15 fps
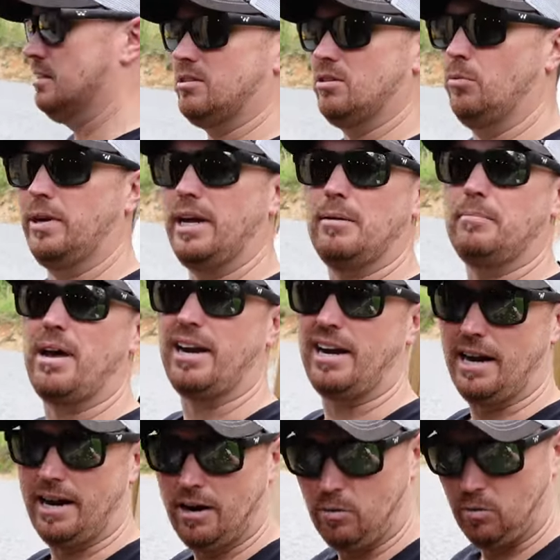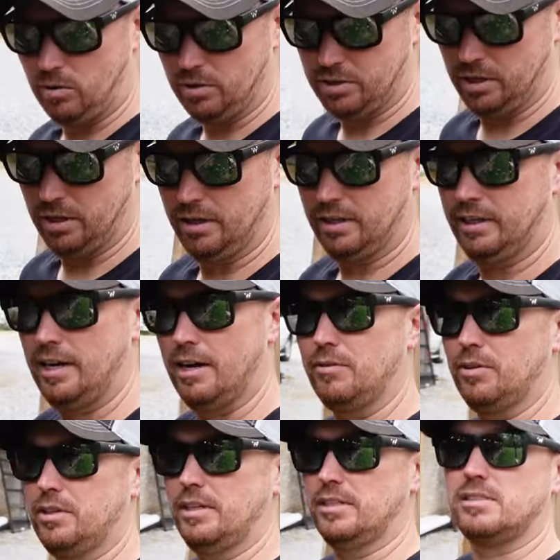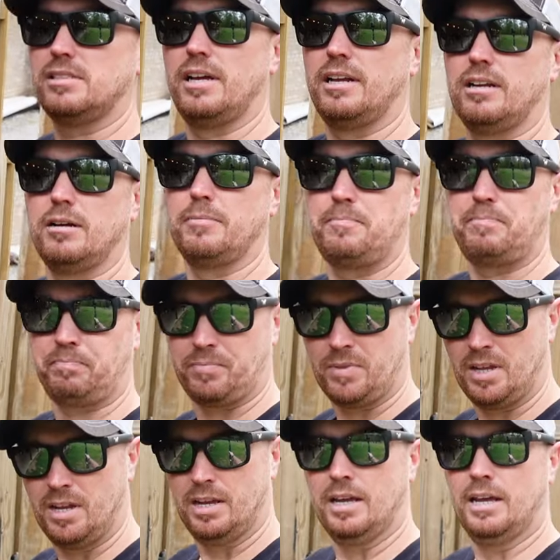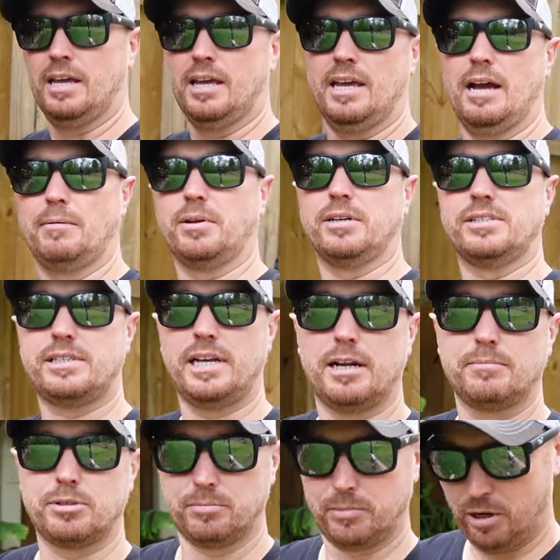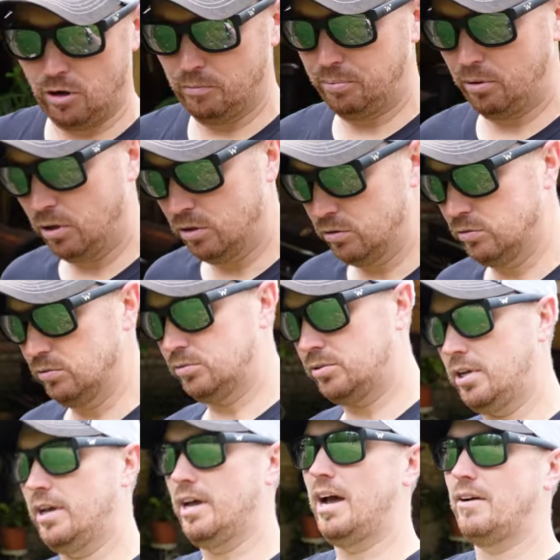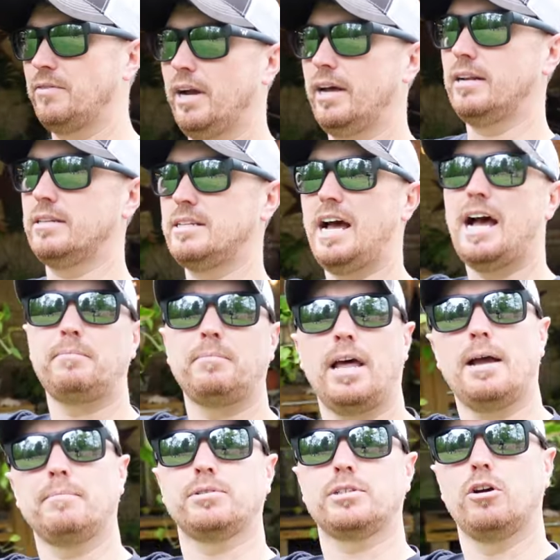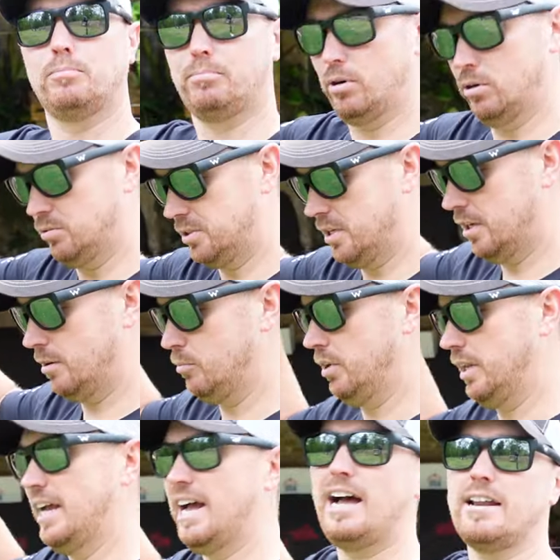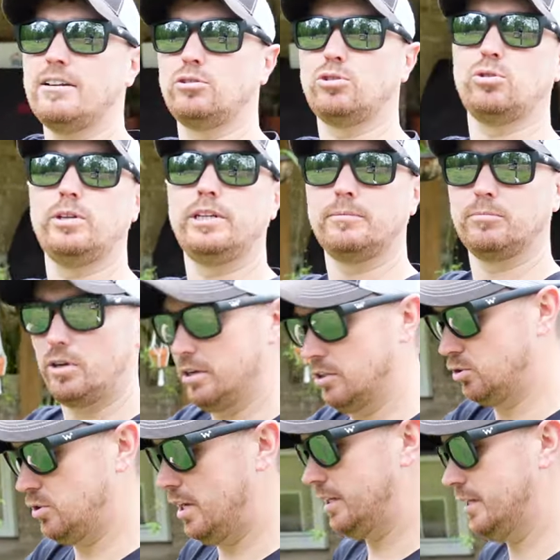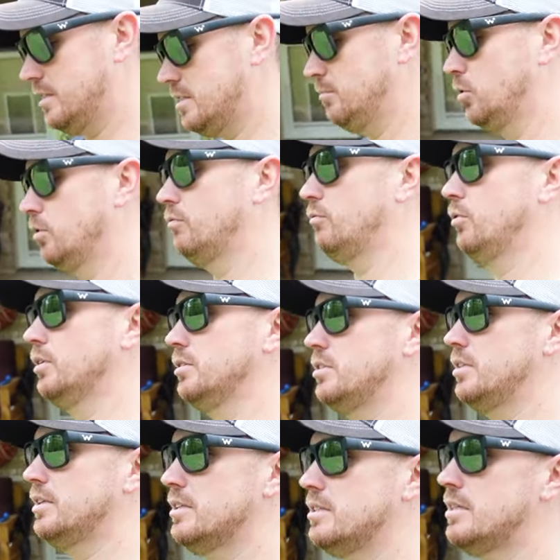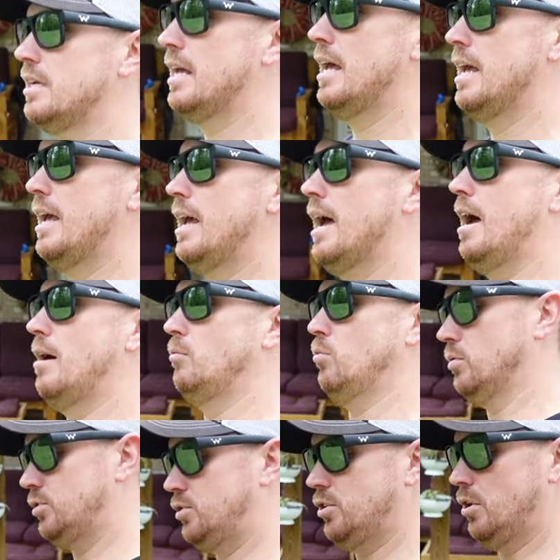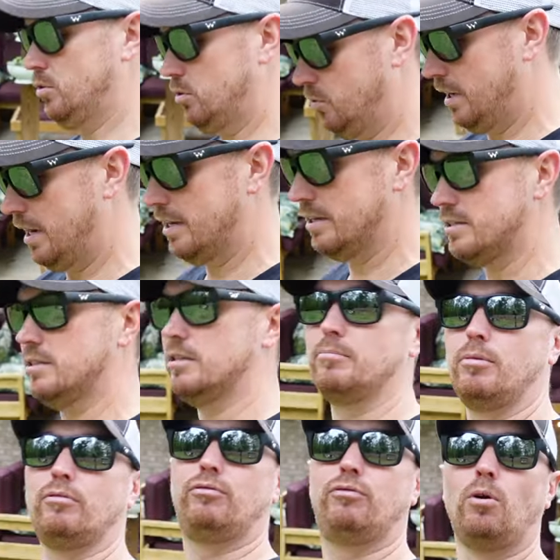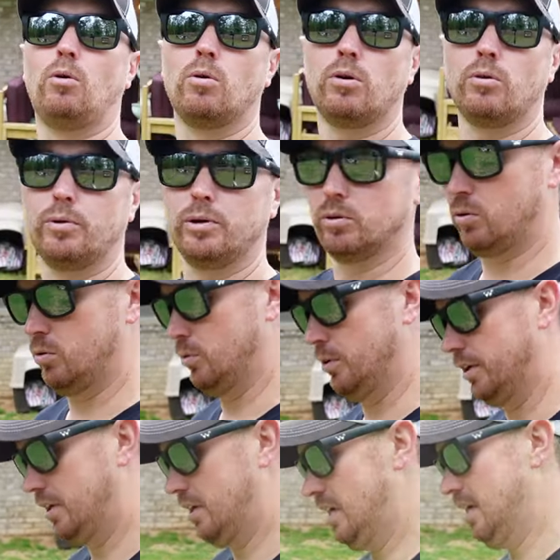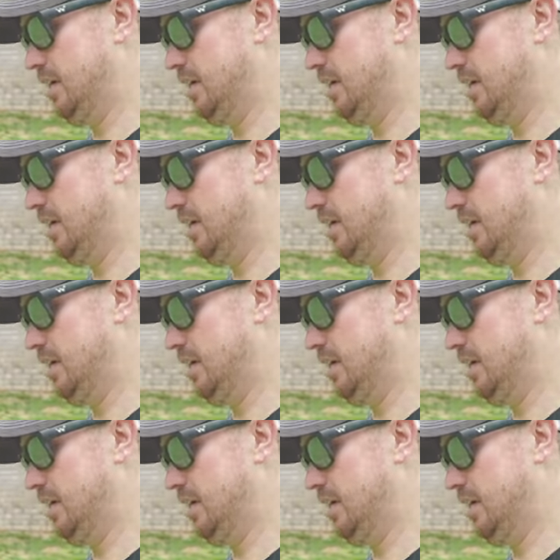so we got about an hour to get everything set up. I'm gonna set up some GoPros. I've got a time-lapse GoPro set up really high in a tree. I'm gonna try to get some good footage of this. I wanna show you guys the before real quick.